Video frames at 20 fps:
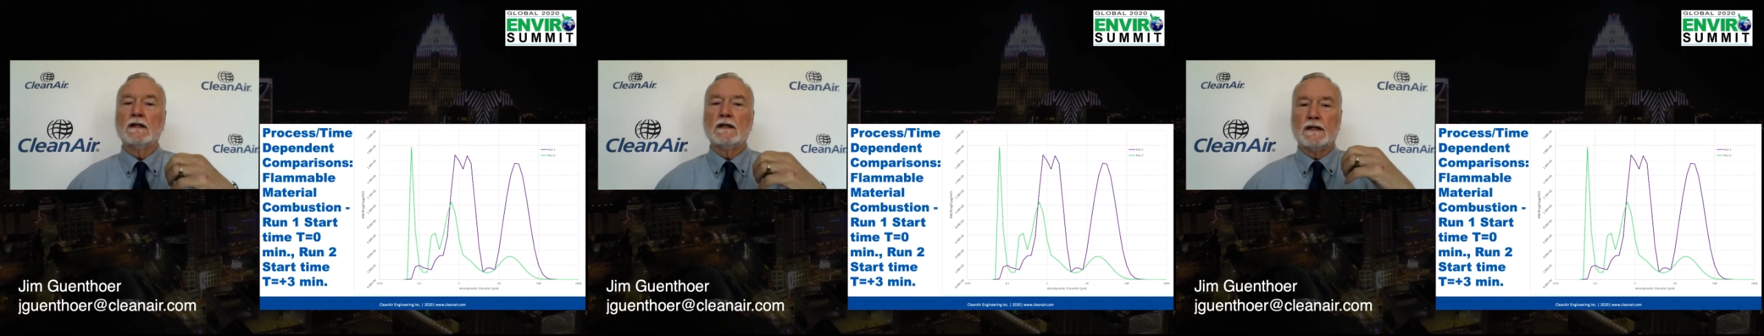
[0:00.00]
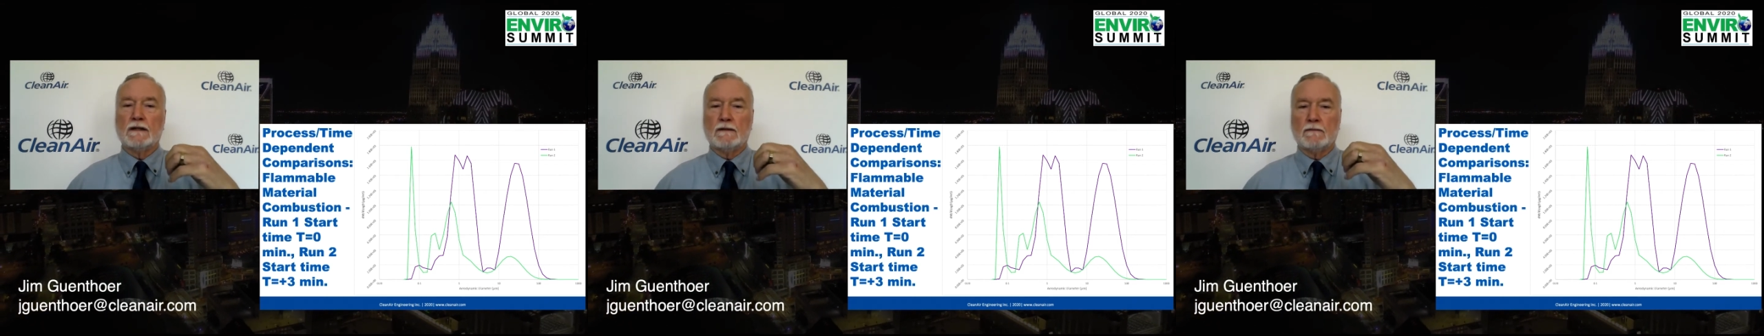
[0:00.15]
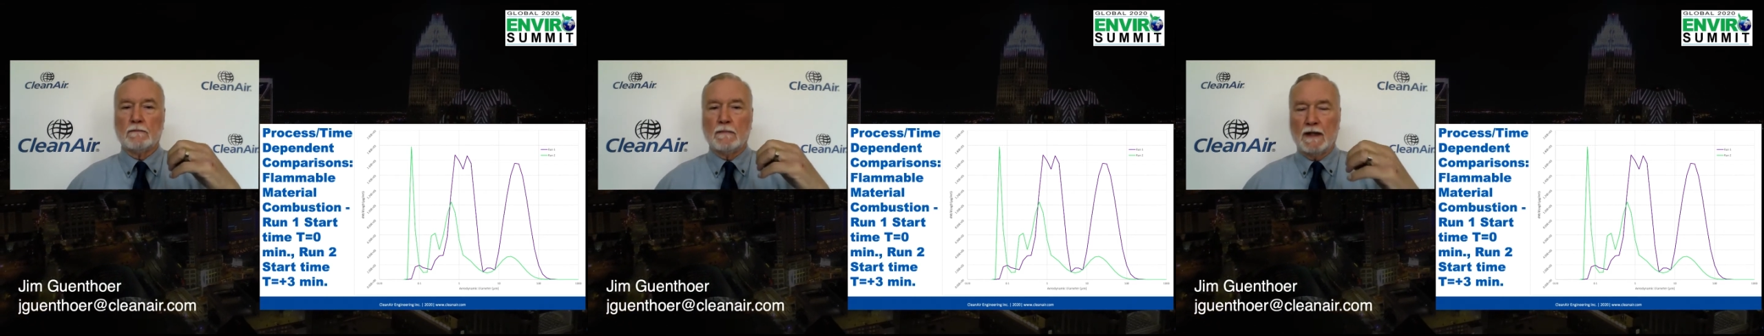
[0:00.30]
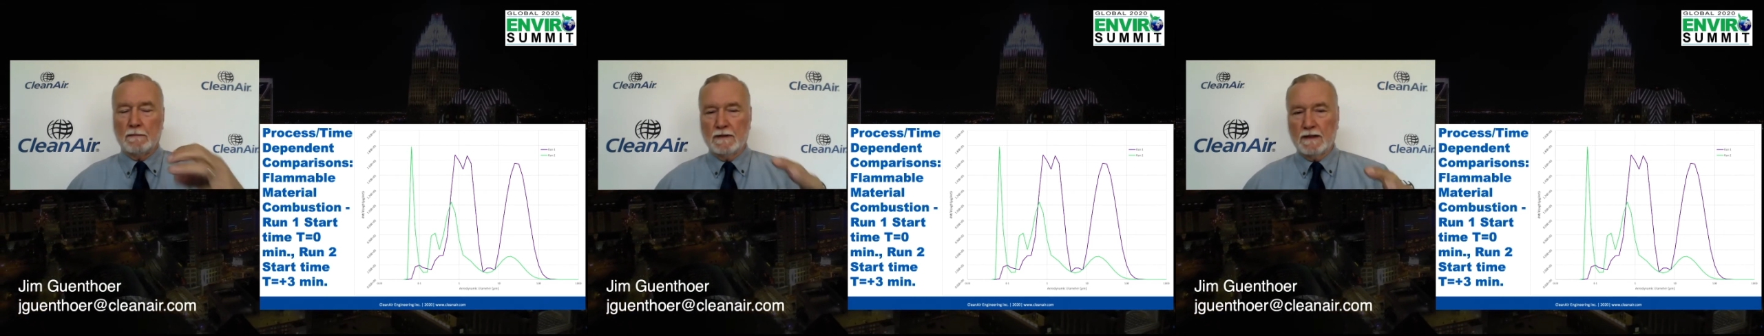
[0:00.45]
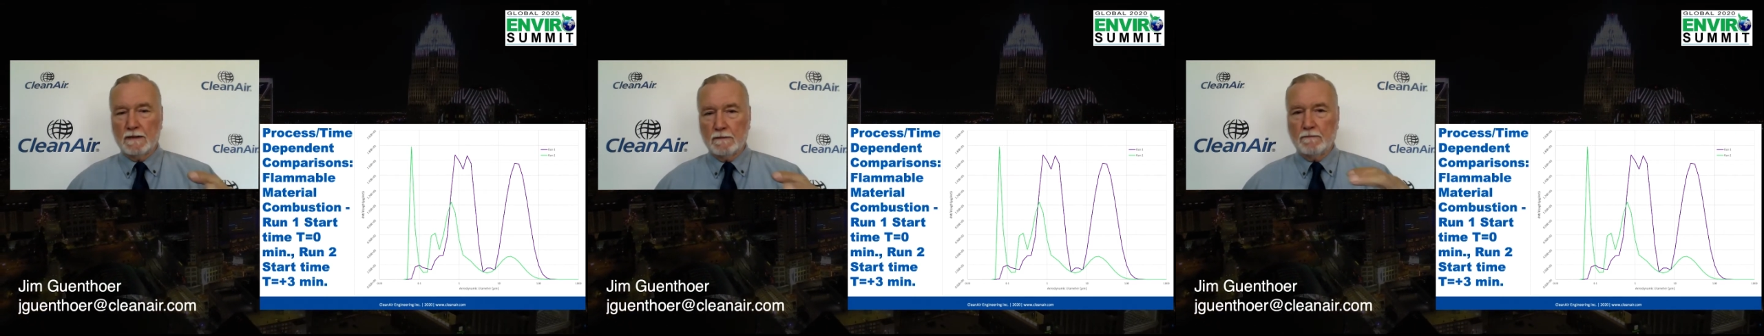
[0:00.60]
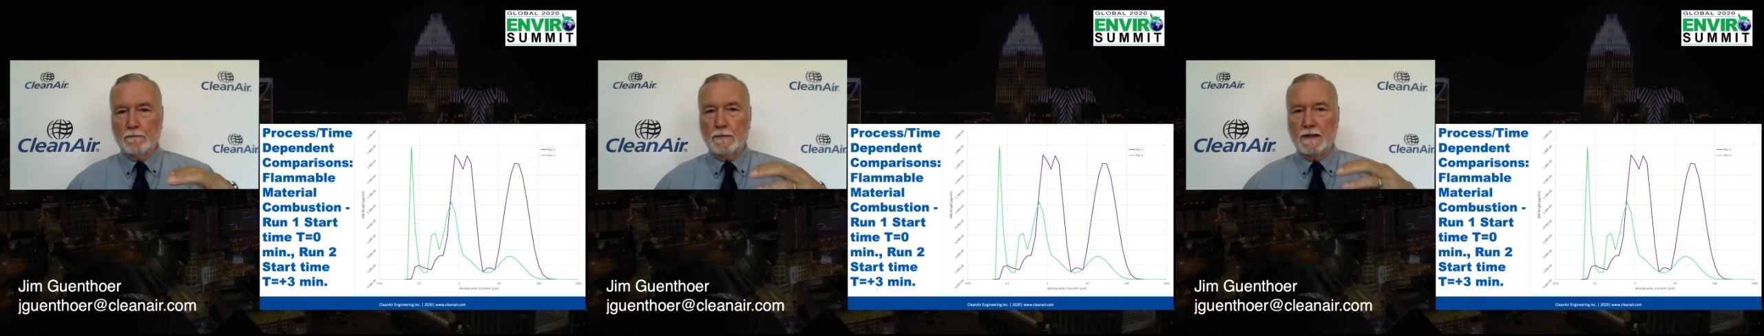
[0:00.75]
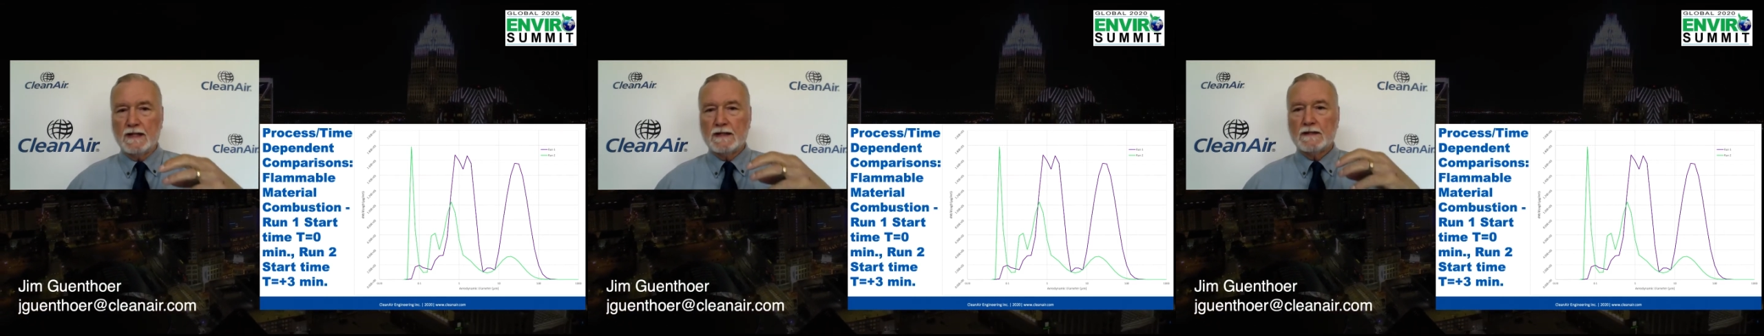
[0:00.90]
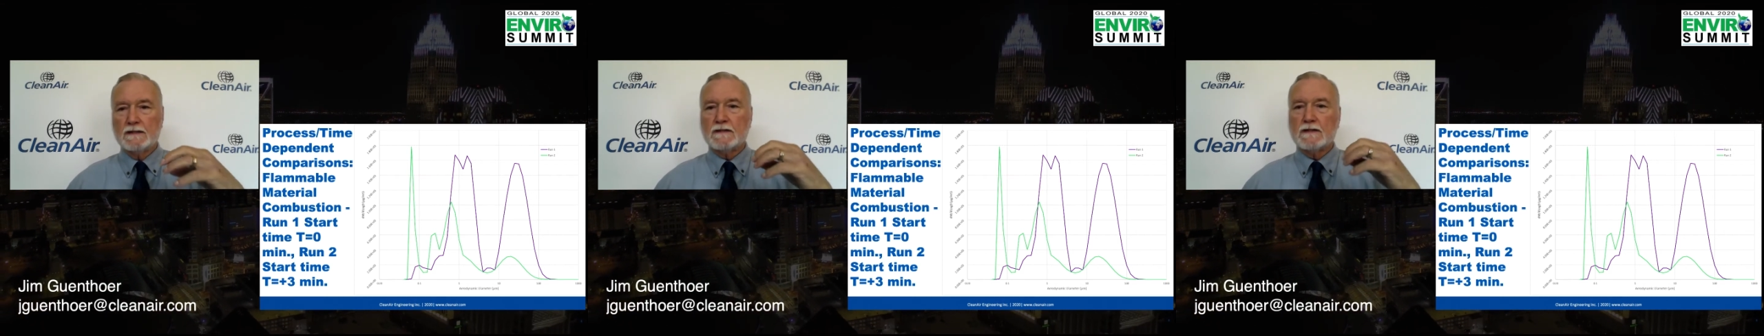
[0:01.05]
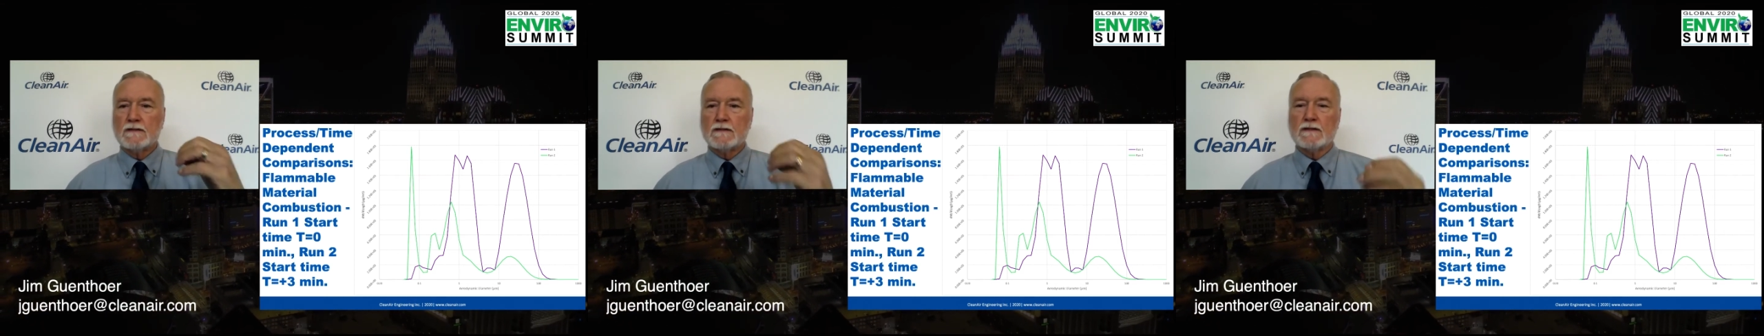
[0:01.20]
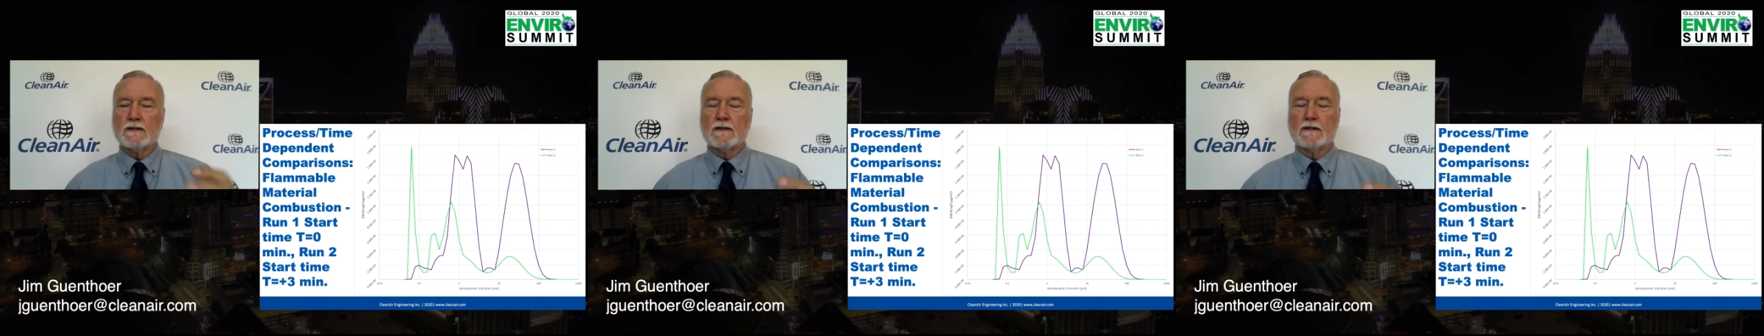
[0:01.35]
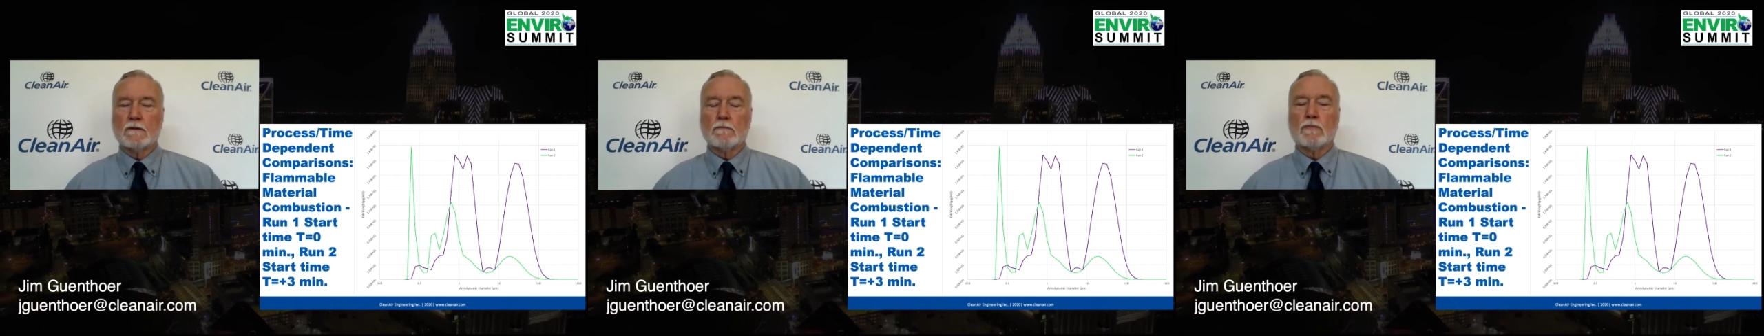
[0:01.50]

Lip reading: It may be pieces that are